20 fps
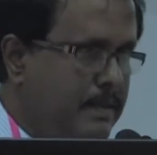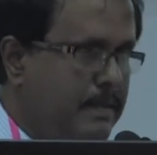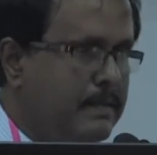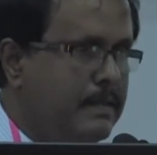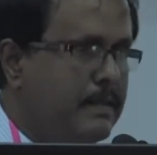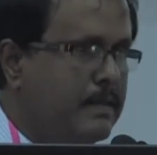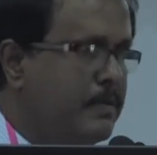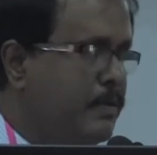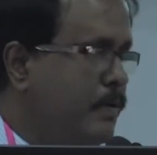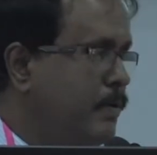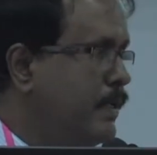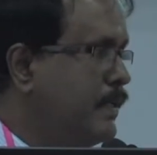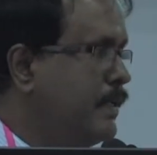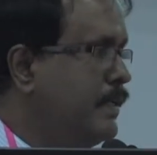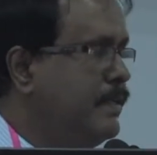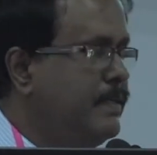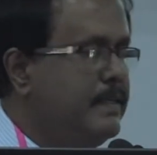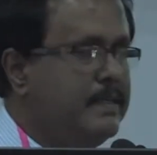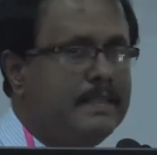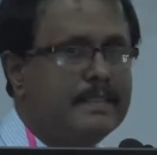the chronic
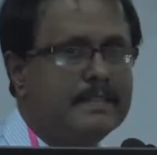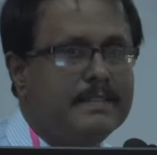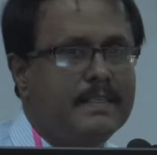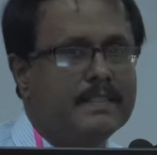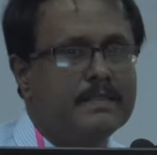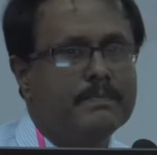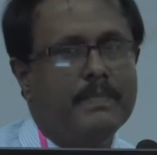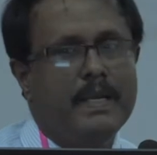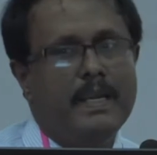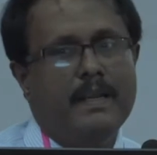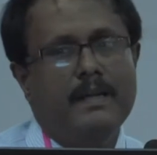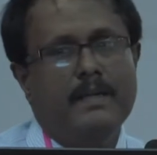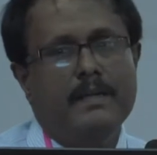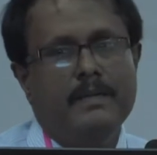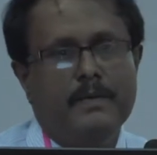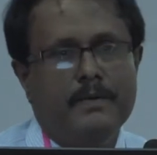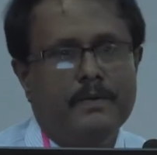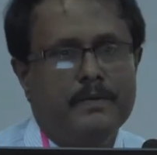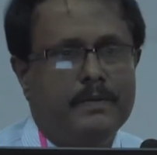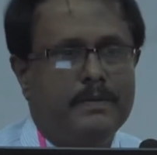kidney disease mainly
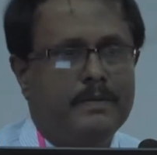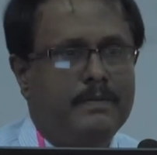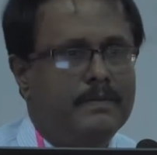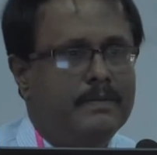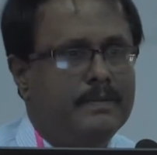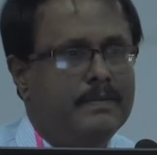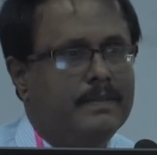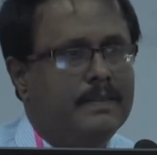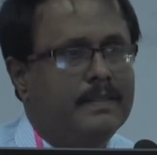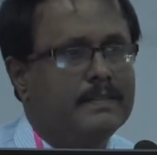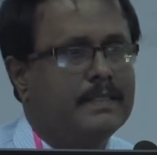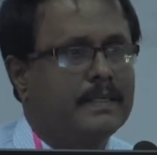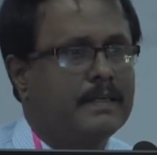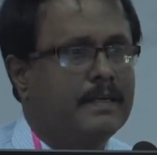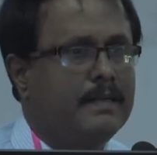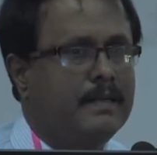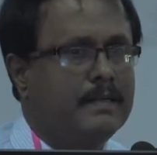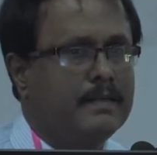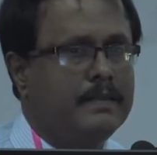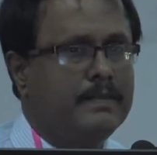due to
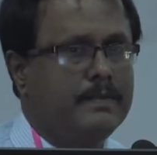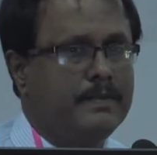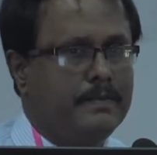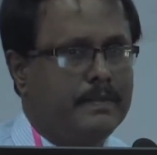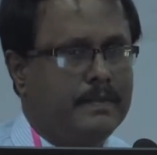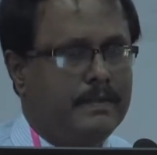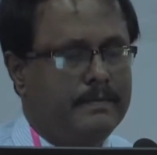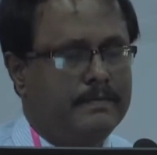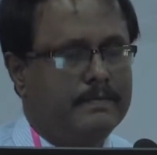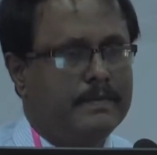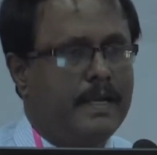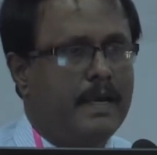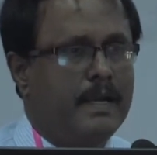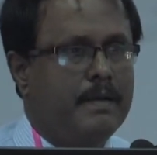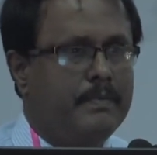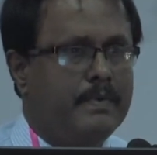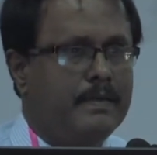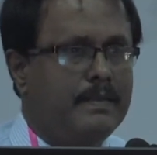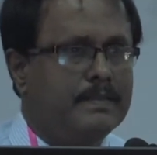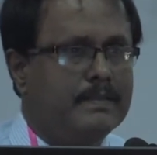secondary to
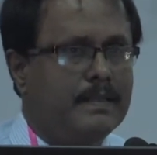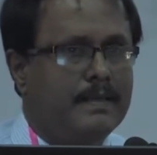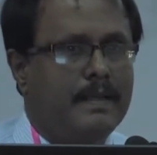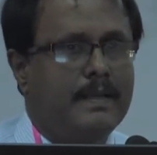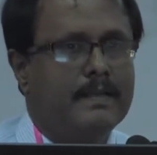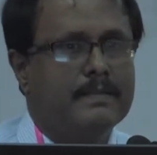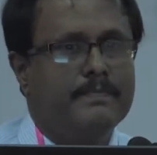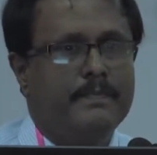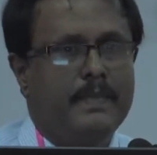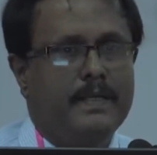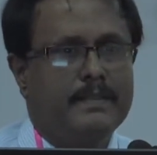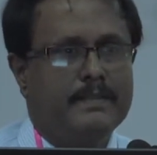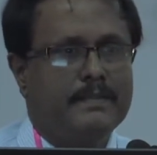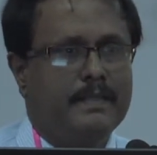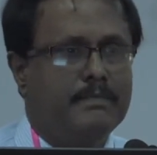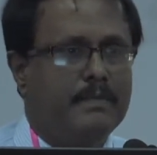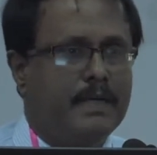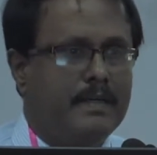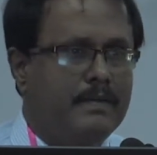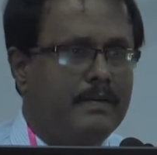diabetes, as
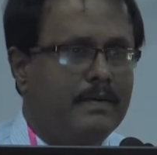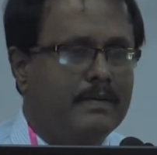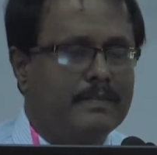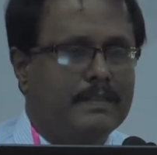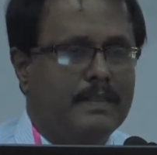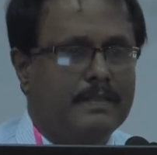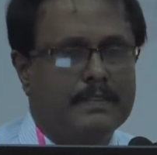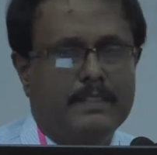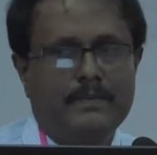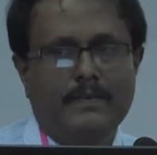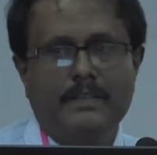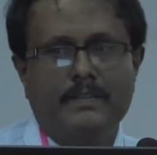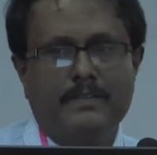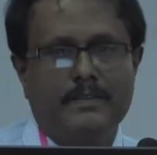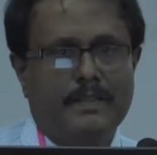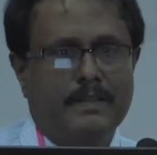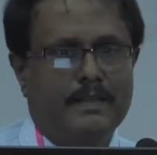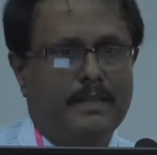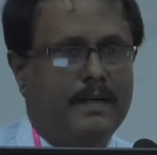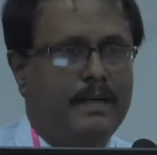mentioned by Dr.
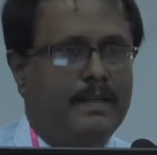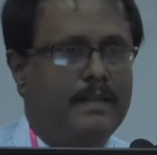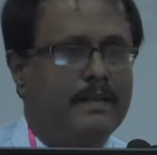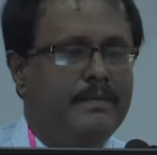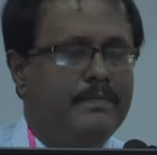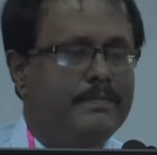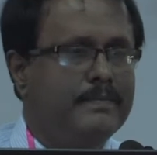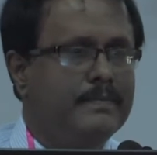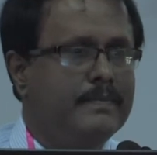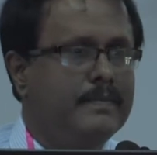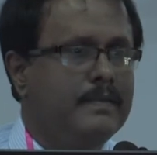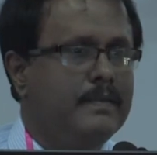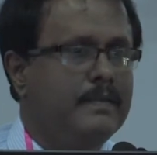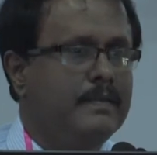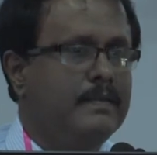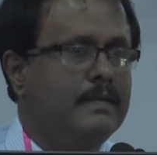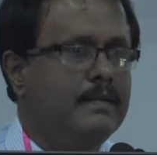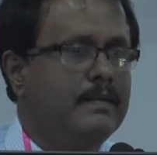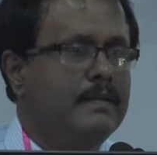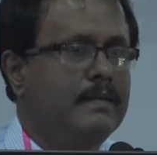Sivansudan earlier,
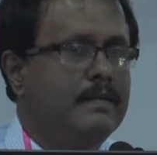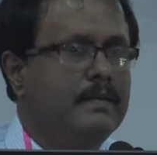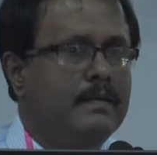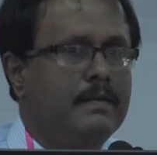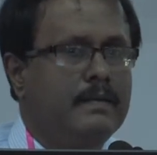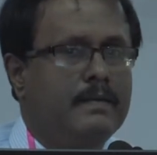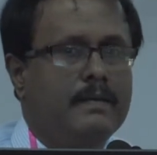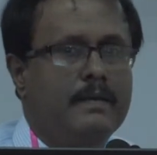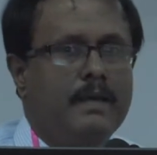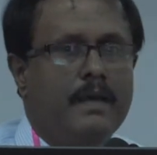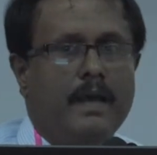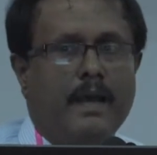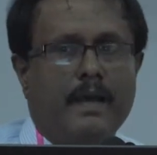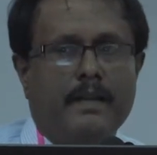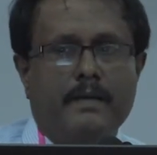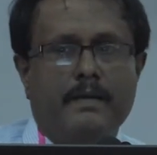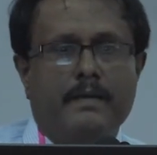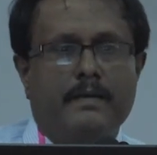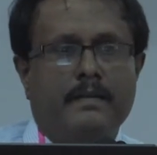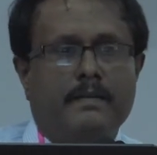
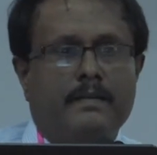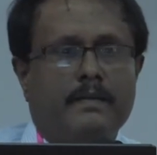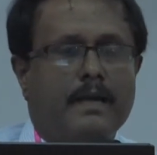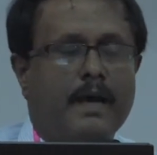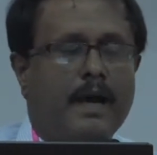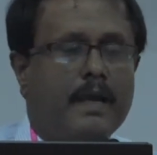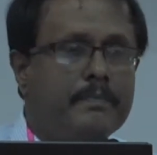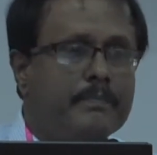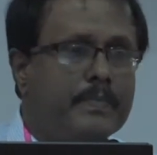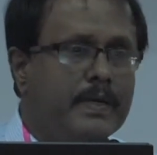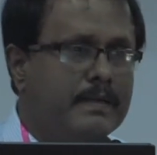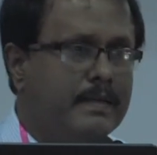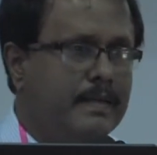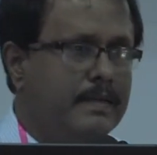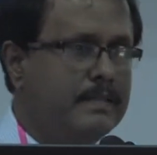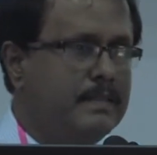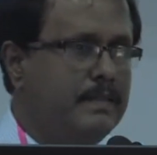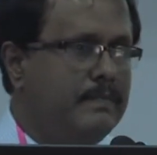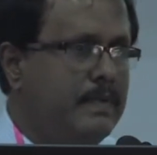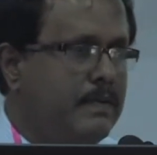and
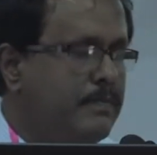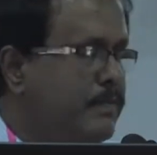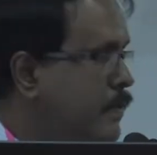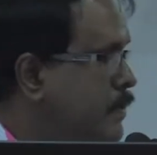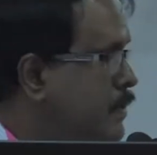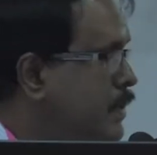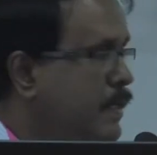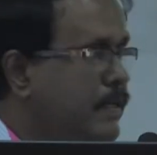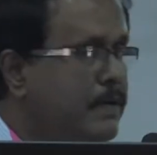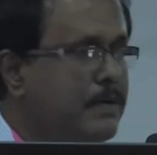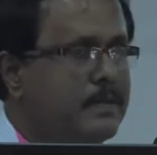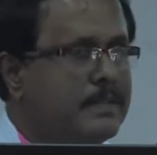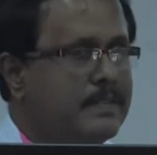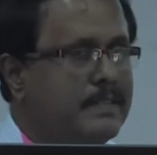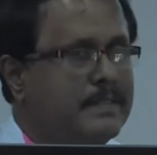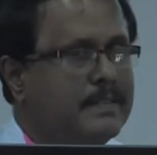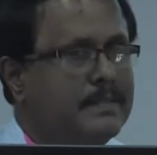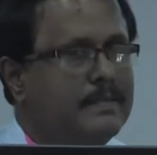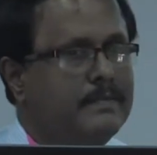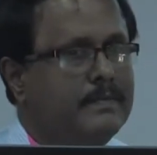hypertensive
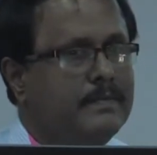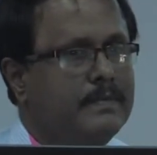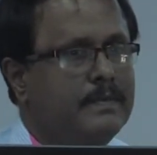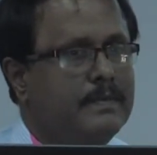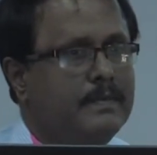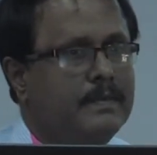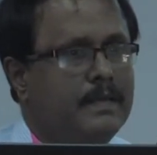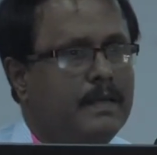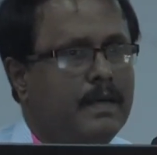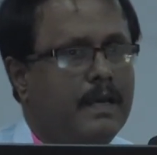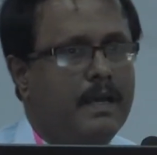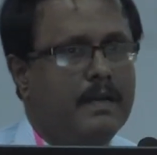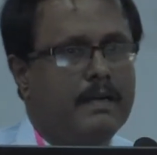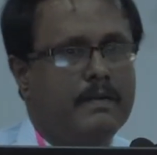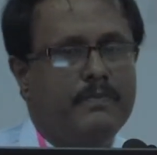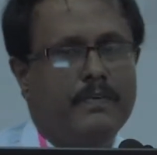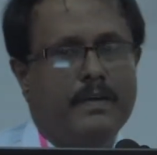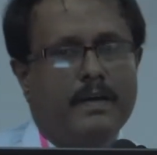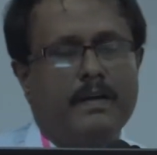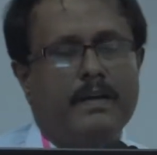nephrosclerosis, and
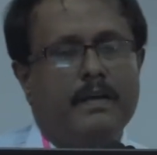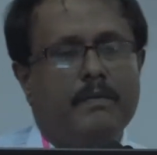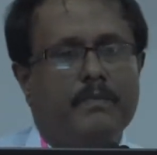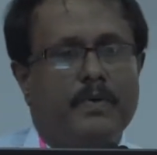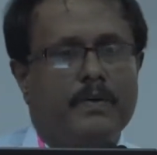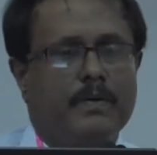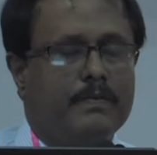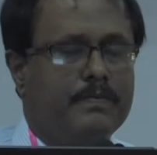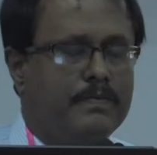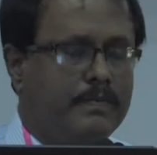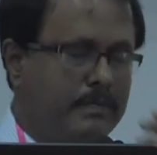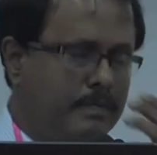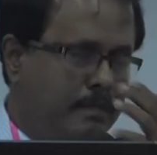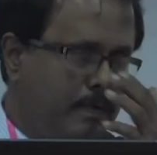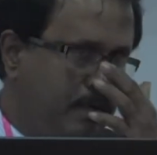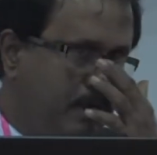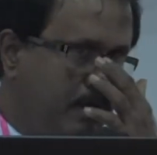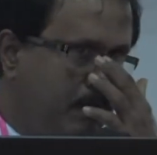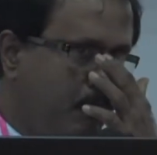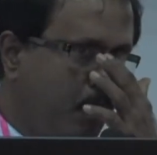fair number of
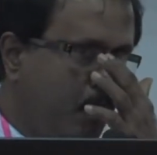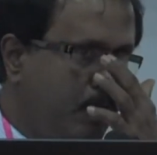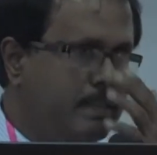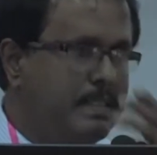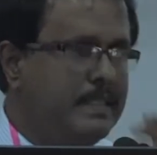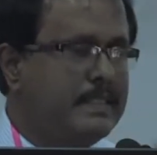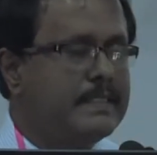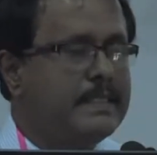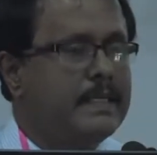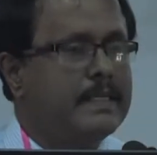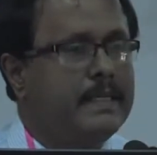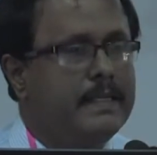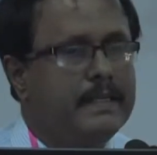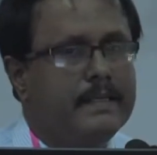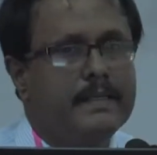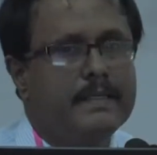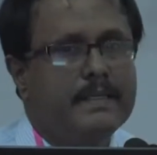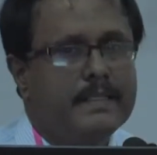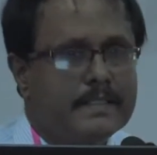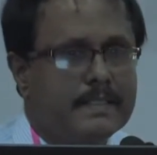polycystic
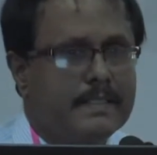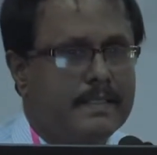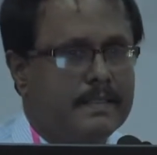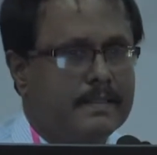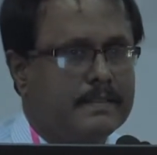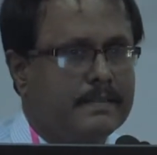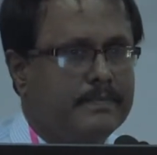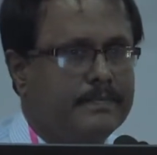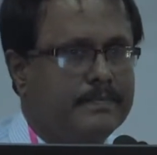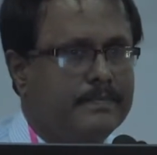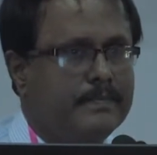kidney disease.